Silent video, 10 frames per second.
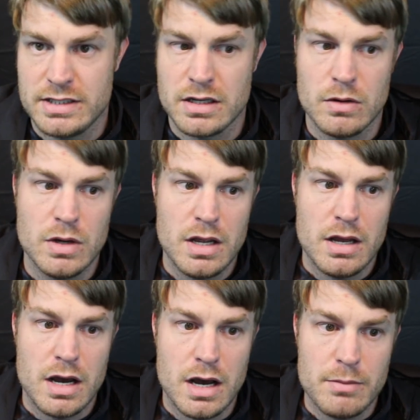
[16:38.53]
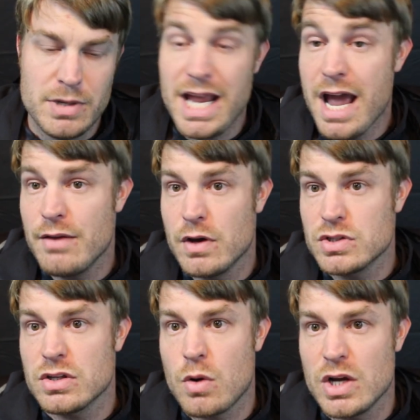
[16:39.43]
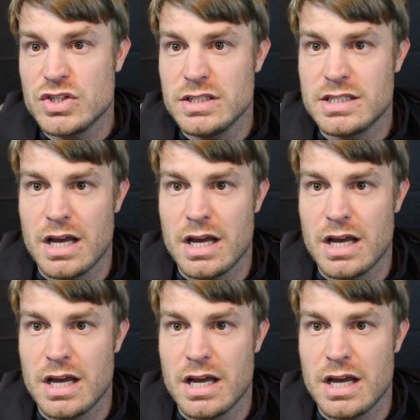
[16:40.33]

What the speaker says: So, but yeah, those are the questions